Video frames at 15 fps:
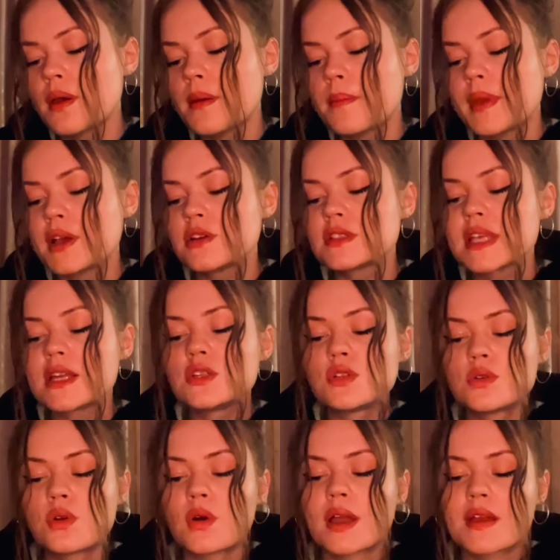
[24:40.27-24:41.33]
because they
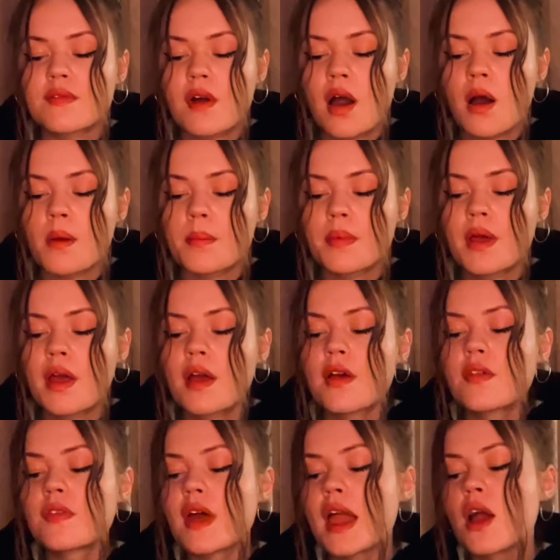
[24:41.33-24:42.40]
do not give up.
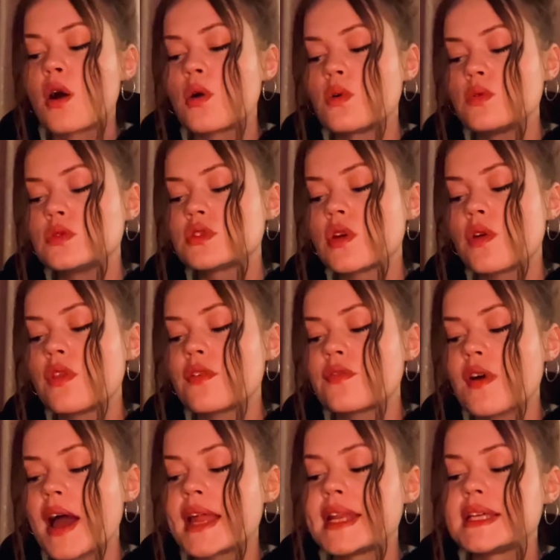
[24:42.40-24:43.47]
They are also the
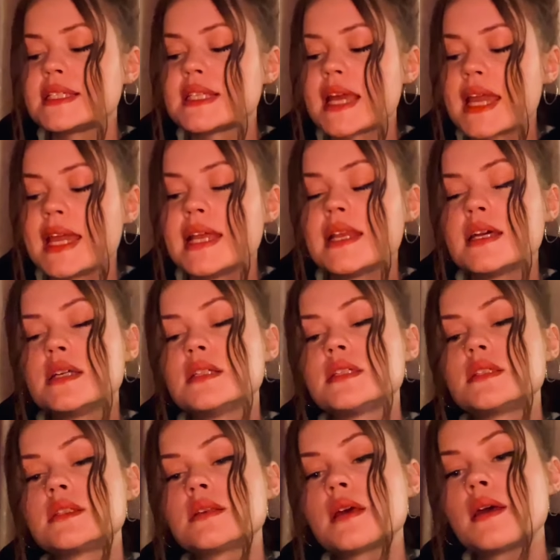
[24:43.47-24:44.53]
finest
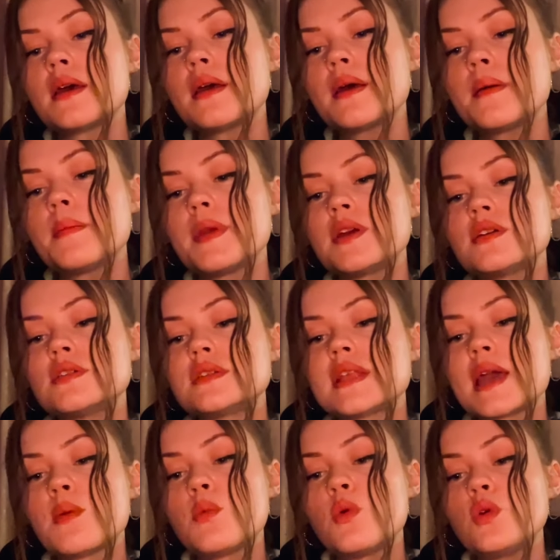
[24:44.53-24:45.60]
healers, because
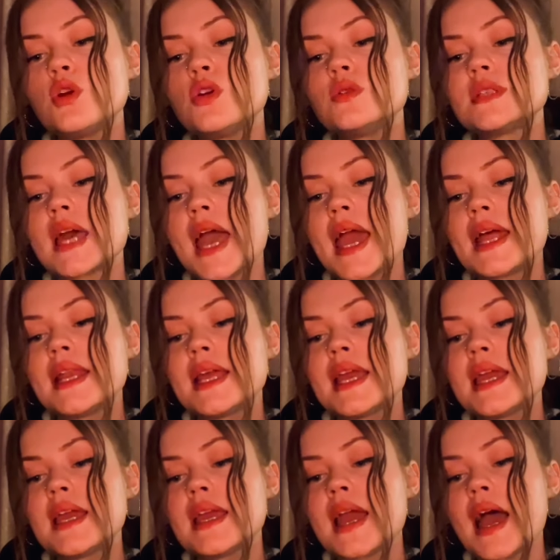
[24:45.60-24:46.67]
they will use
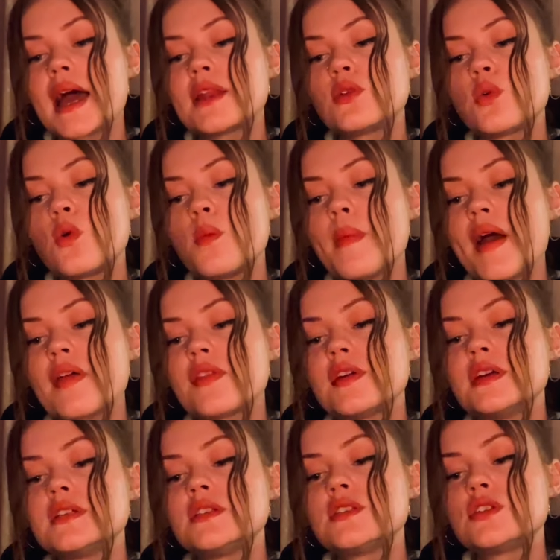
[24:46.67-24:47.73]
any and all
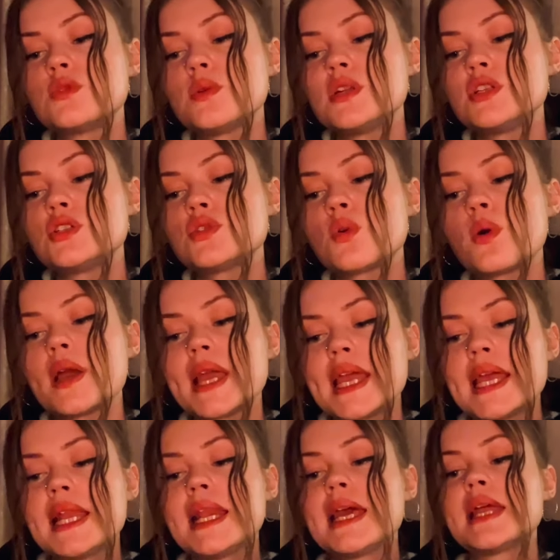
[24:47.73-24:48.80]
methods to ensure
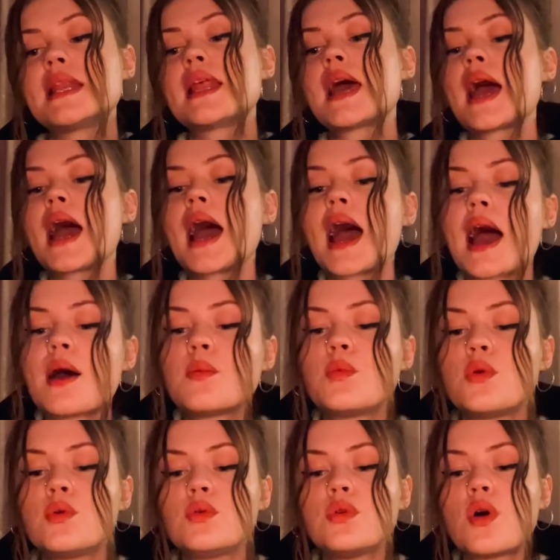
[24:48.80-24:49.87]
healing and
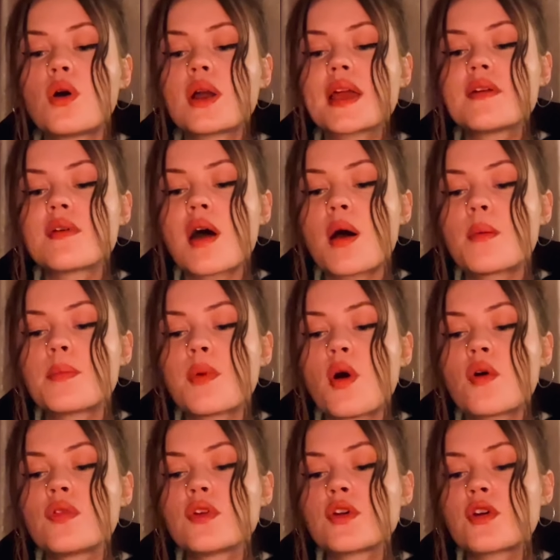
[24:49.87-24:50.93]
will not give up
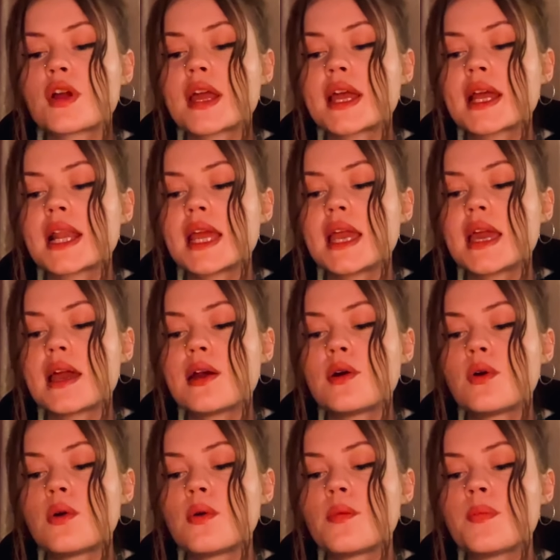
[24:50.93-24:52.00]
on the critically
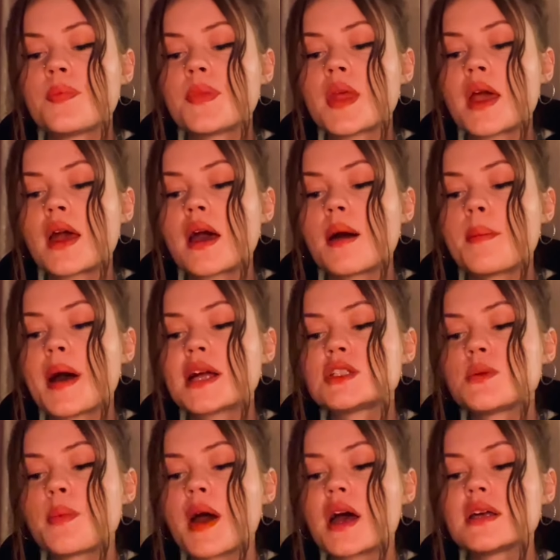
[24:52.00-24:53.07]
ill. A
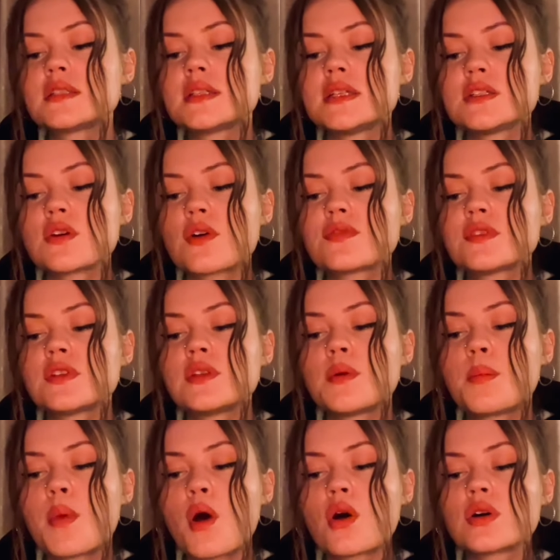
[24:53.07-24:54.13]
badger person is often the
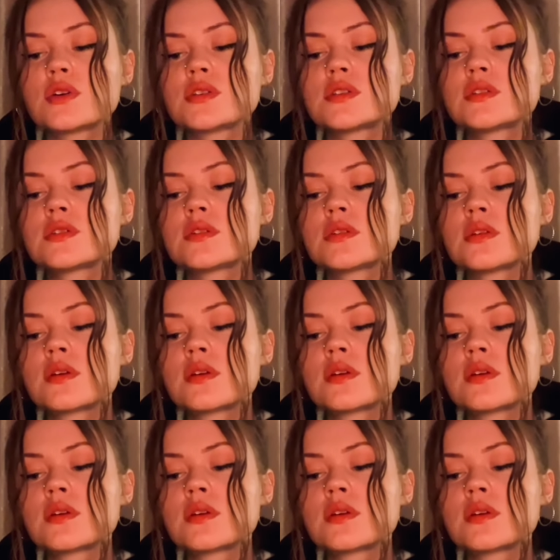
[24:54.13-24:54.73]
boss